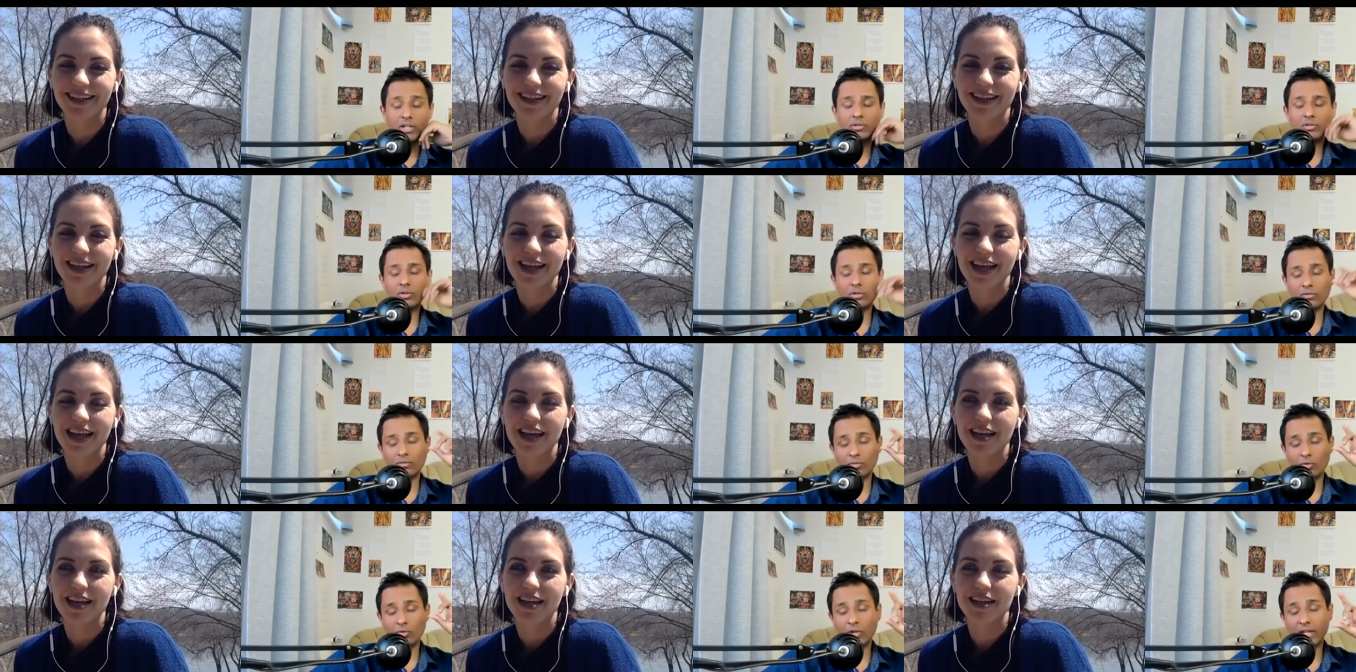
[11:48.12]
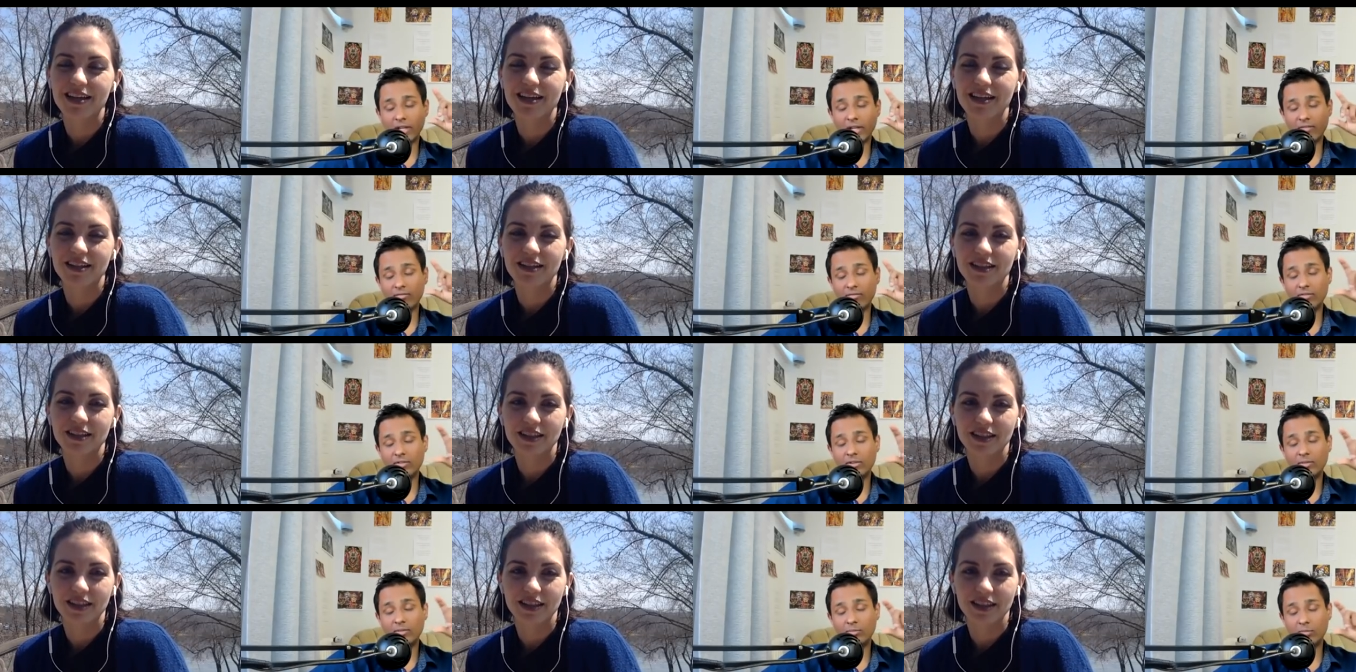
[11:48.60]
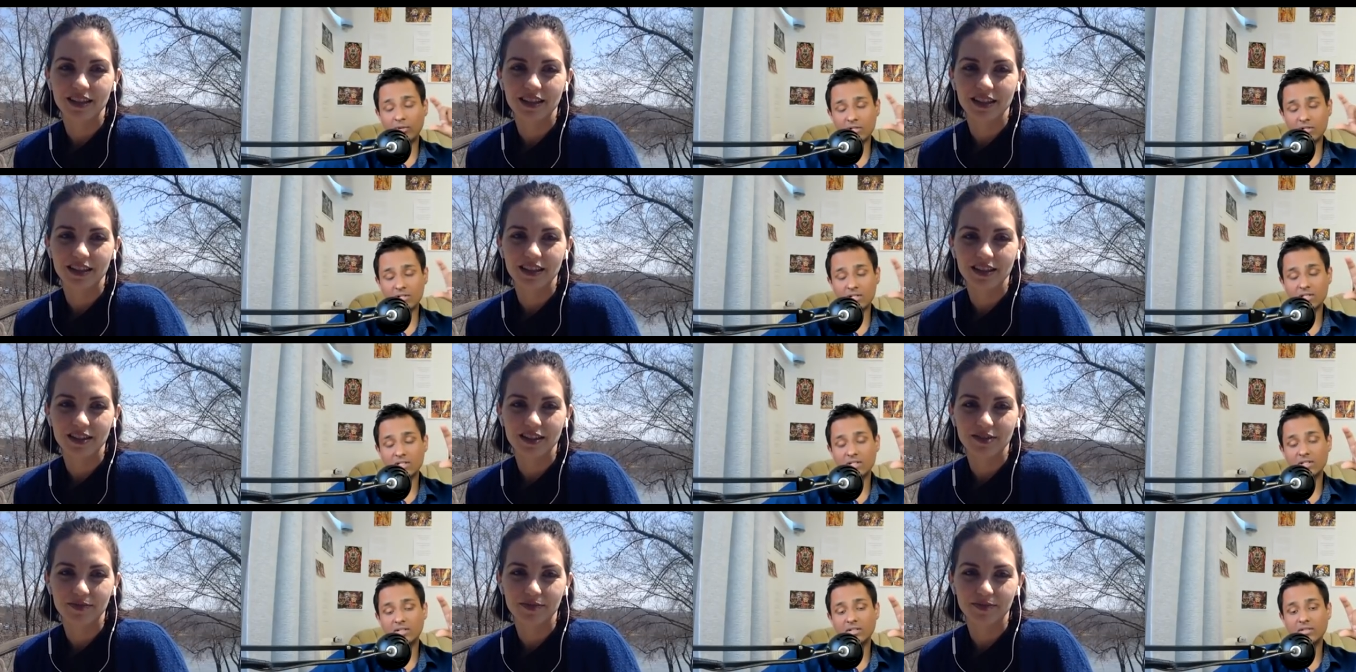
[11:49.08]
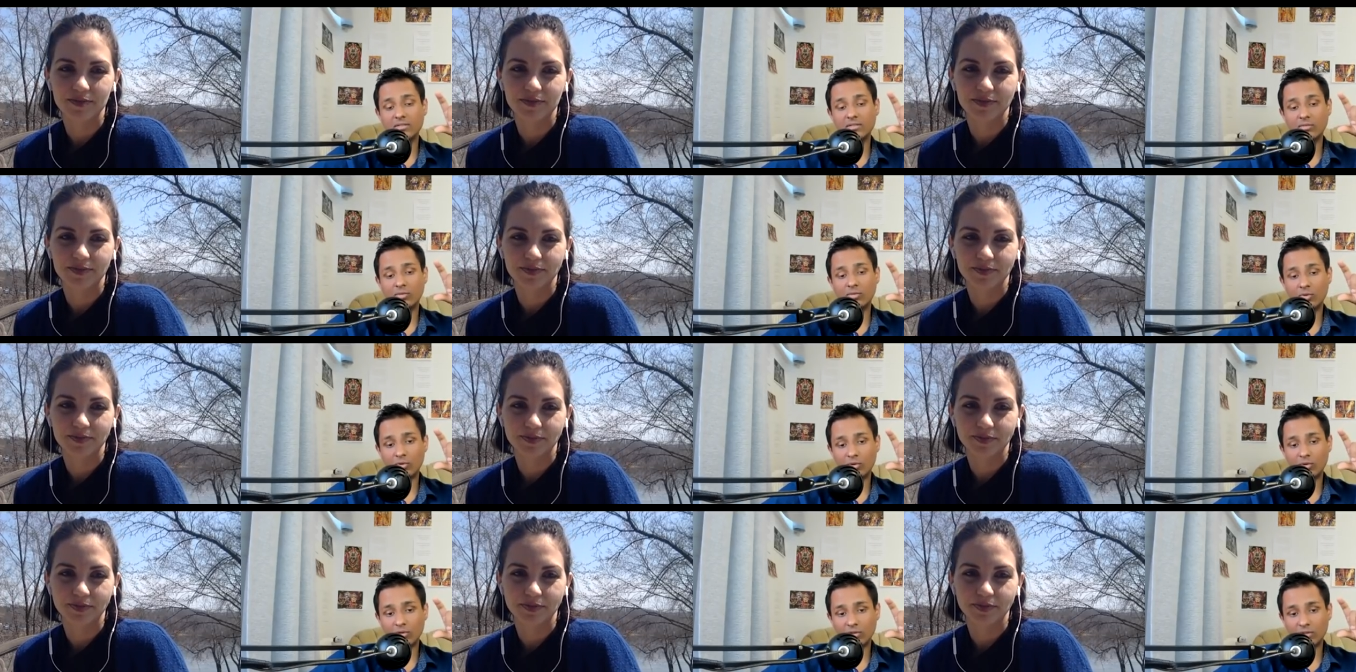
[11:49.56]
Speaker 1: thought for every person,
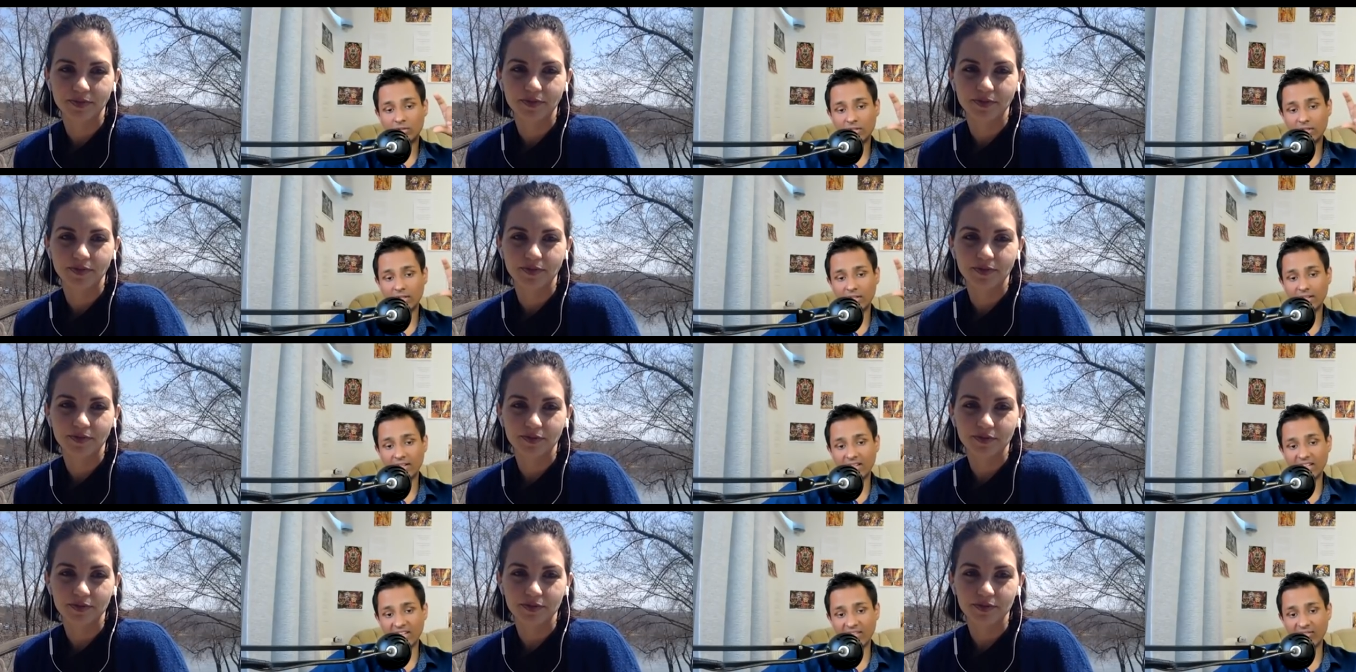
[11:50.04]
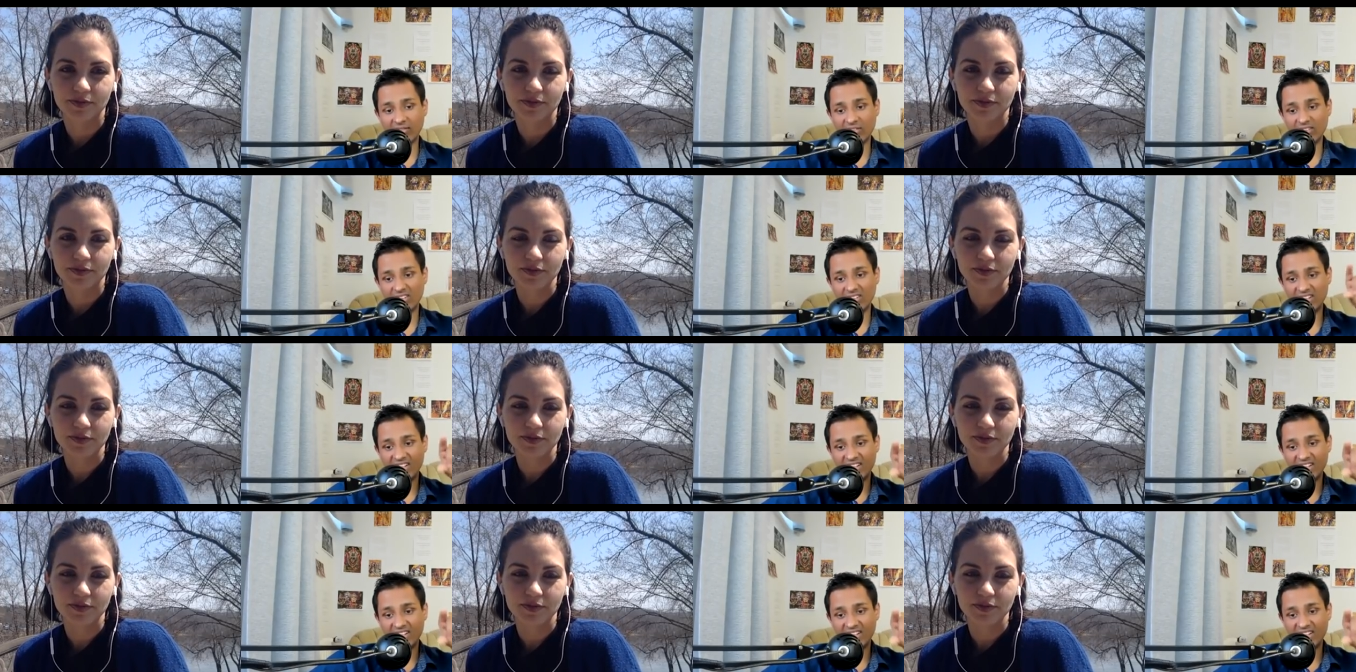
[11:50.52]
for their every